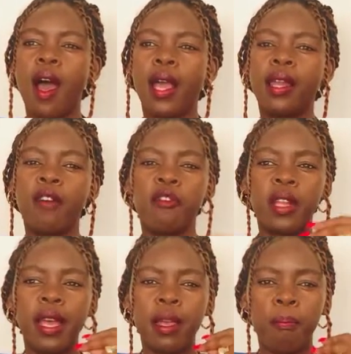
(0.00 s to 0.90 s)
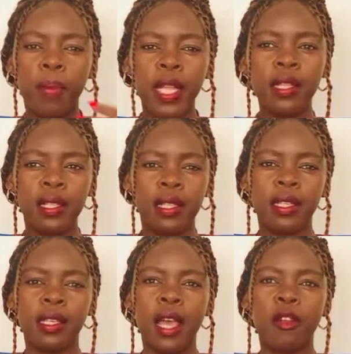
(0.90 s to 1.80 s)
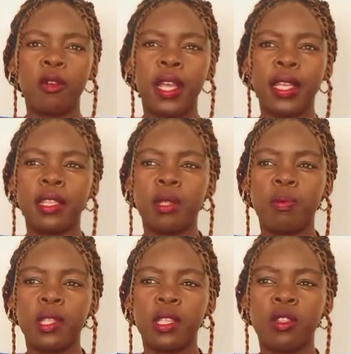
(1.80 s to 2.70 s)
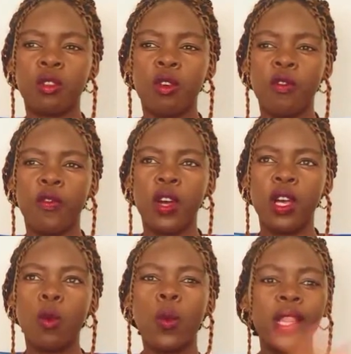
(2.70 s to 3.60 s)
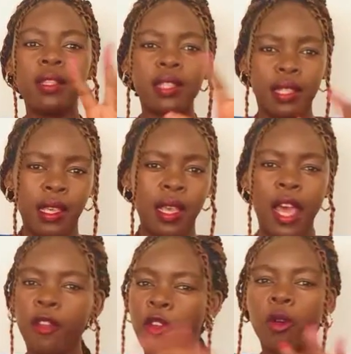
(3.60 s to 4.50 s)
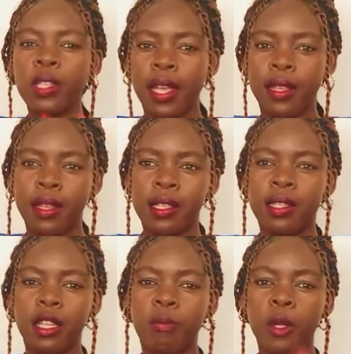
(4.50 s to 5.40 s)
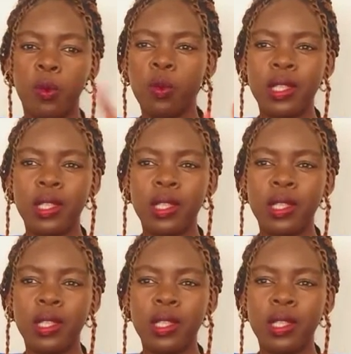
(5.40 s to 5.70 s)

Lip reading: I love reliability. I don't like this business of we'll see. I don't like that statement, we'll